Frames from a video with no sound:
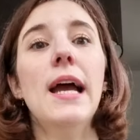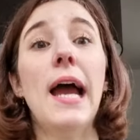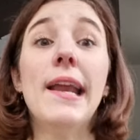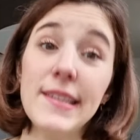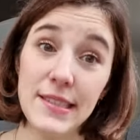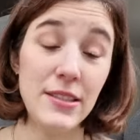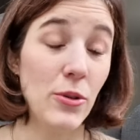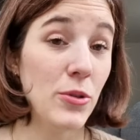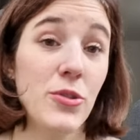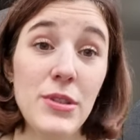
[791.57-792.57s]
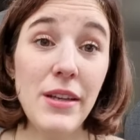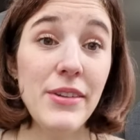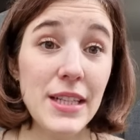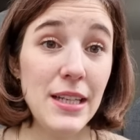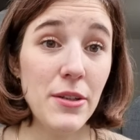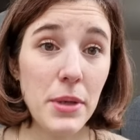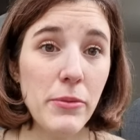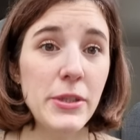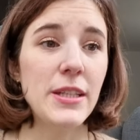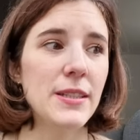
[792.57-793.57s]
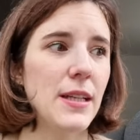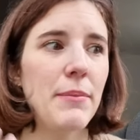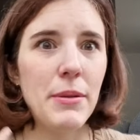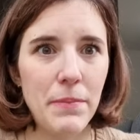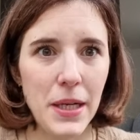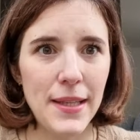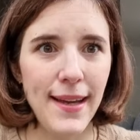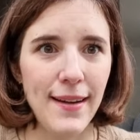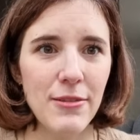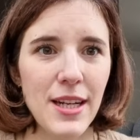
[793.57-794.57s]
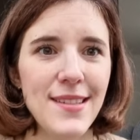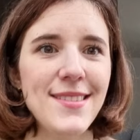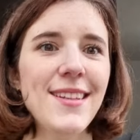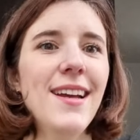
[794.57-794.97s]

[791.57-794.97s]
And this is also definitely on my wish list. I mean, Prada, right?